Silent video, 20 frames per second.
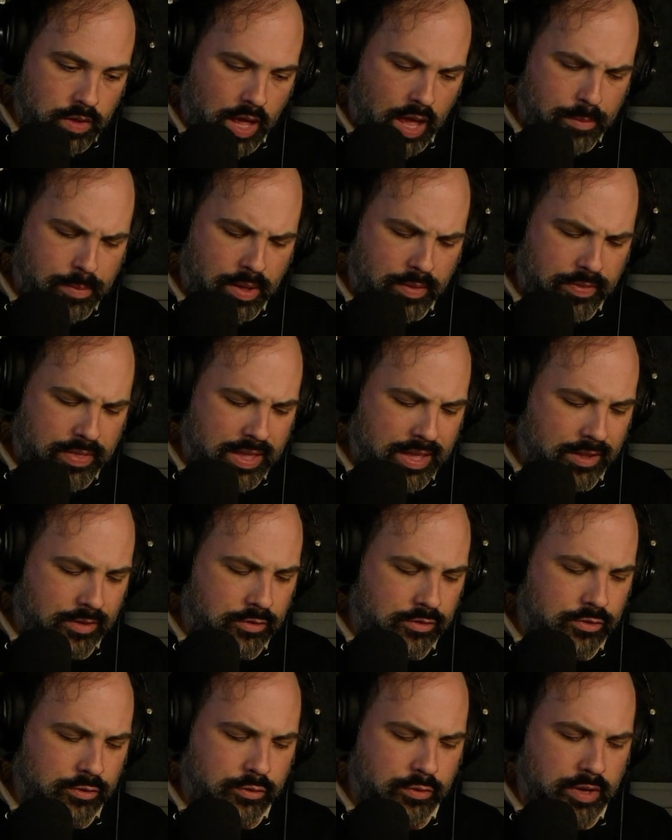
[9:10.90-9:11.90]
How about the
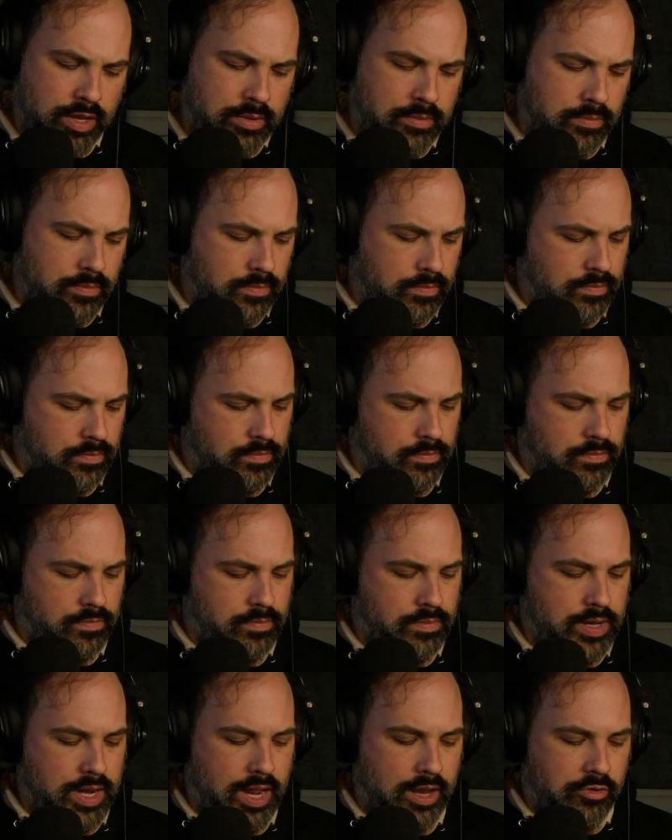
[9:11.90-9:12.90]

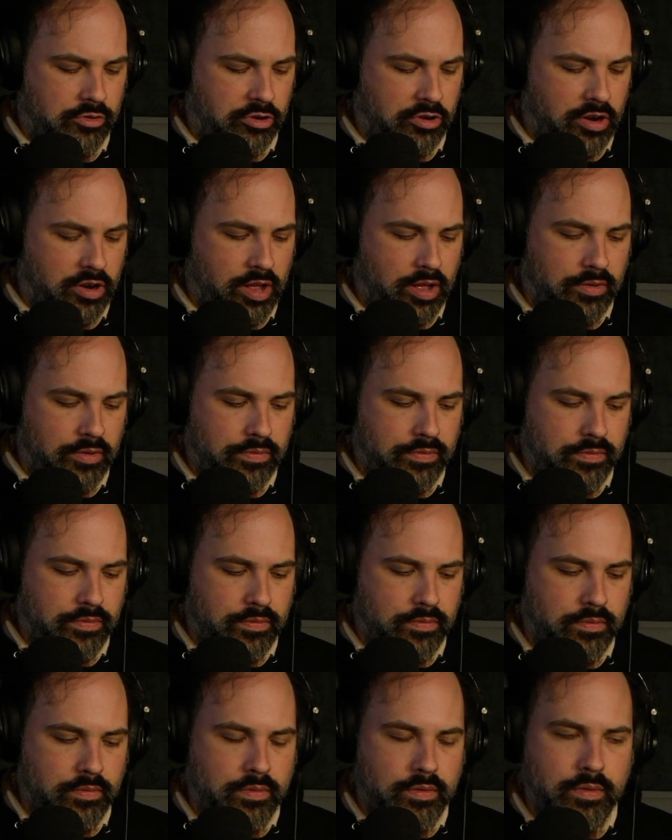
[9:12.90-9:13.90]
extreme nature of
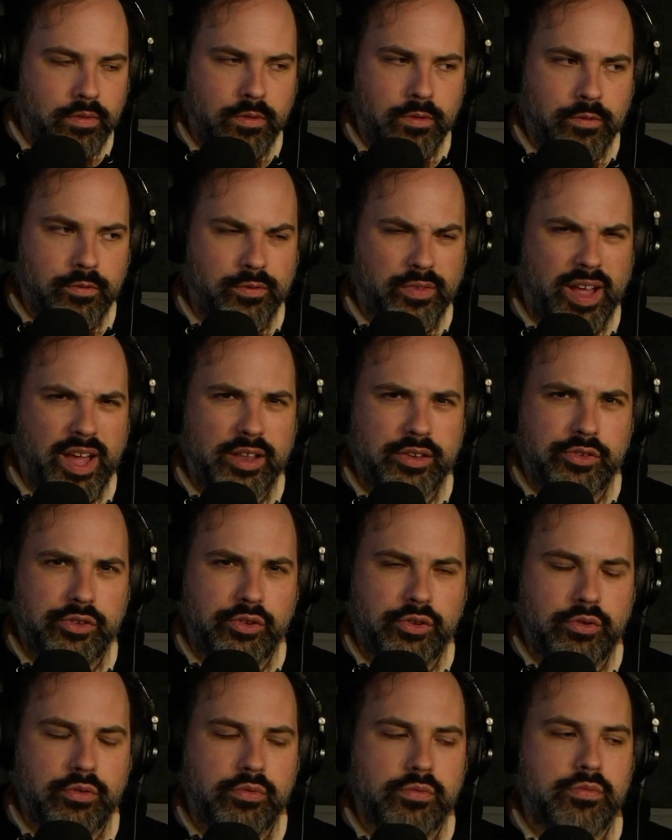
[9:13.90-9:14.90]
flat
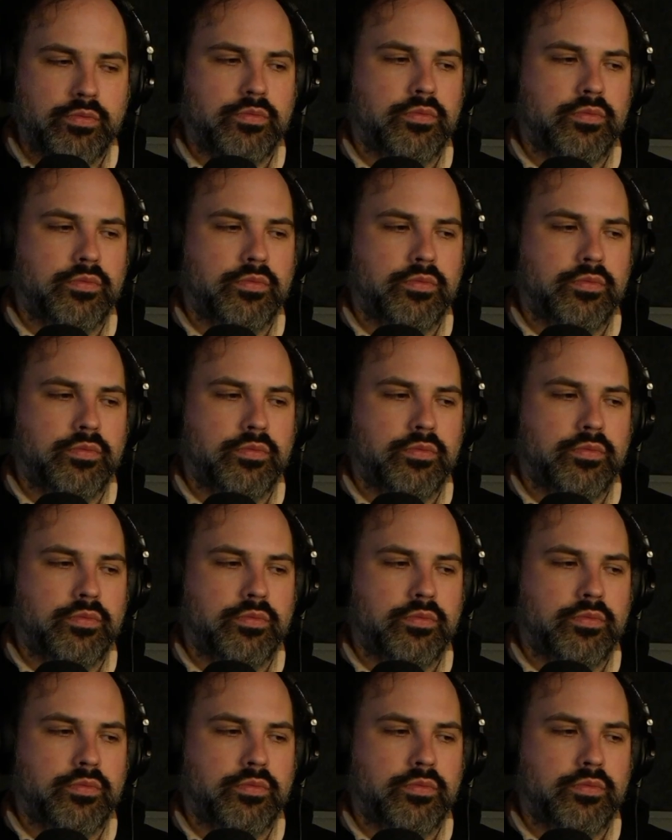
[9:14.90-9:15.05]
2?